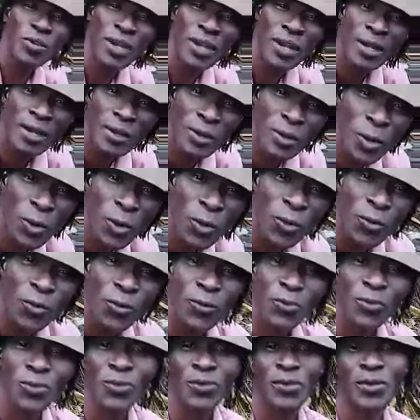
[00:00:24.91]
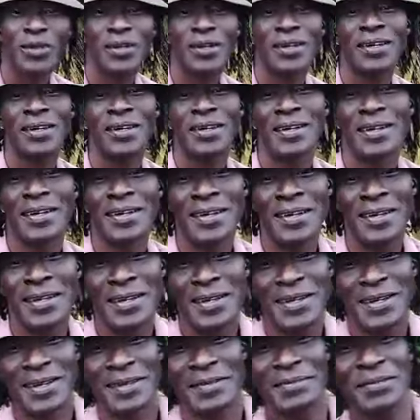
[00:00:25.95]
Dumbuya go.
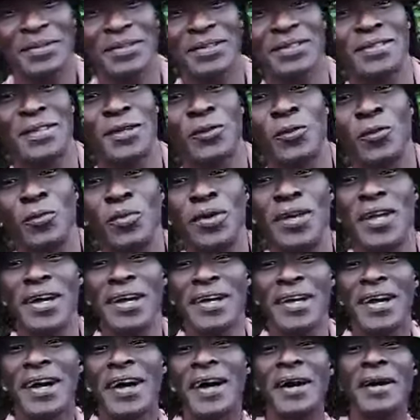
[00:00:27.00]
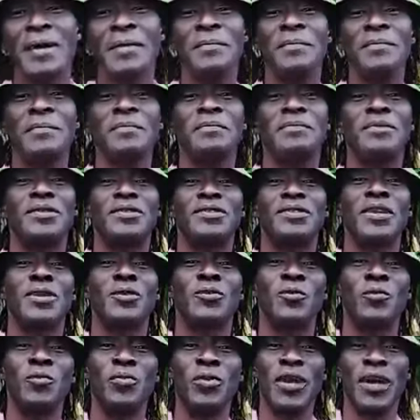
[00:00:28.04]
Mr. Dumbuya come,
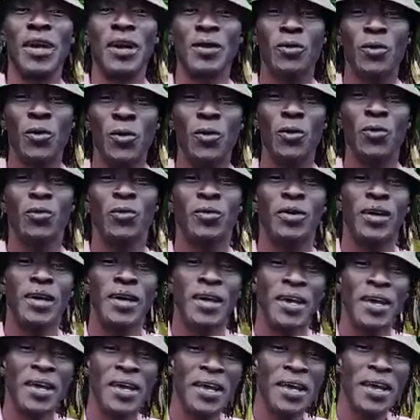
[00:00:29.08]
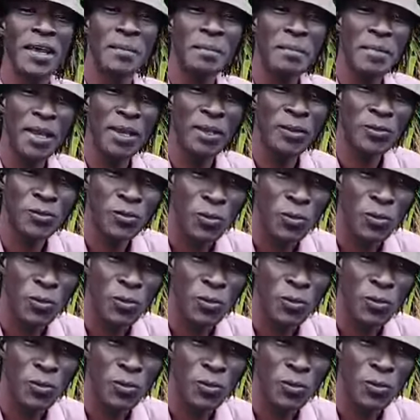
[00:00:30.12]
Mr. Dumbuya go and